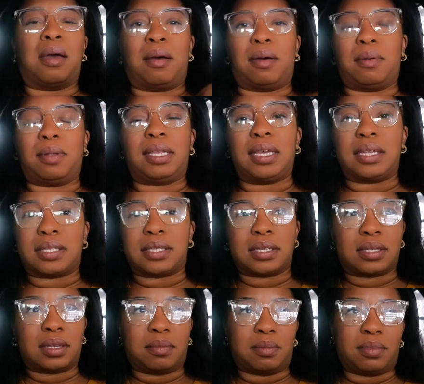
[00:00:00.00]
The
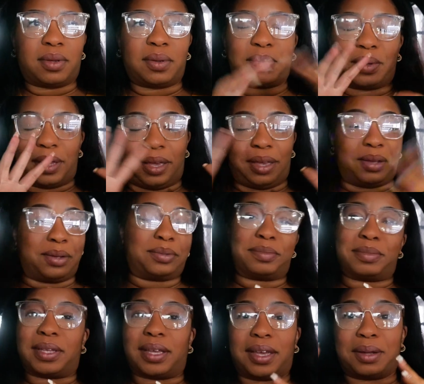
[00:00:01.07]
assistant, I ain't
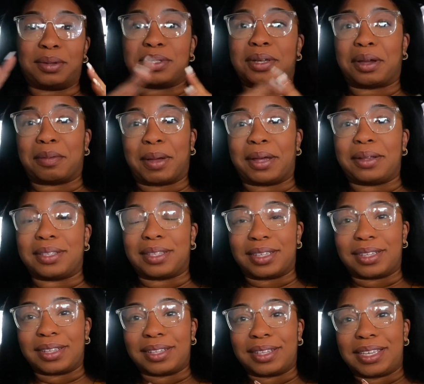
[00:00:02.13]
gonna talk about
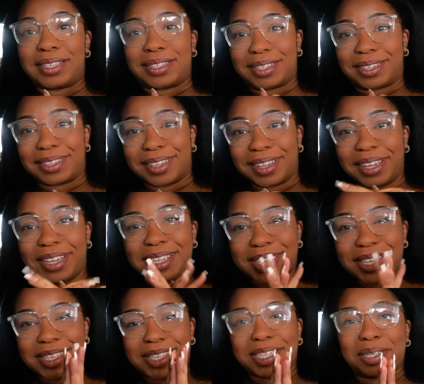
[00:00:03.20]
the
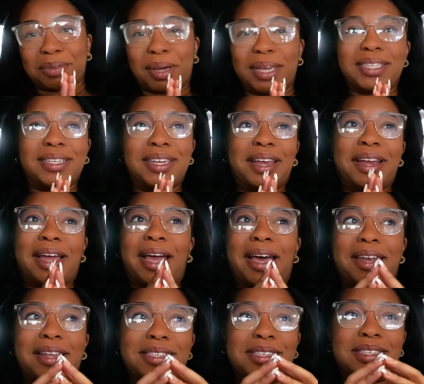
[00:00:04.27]
leasing situation there, how
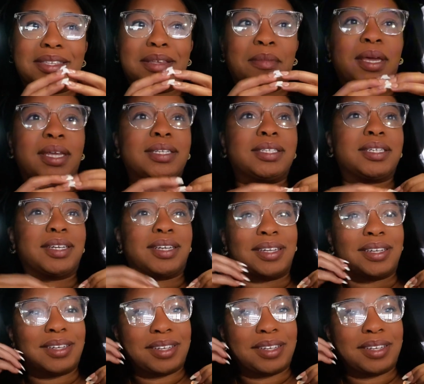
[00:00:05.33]
the assistant manager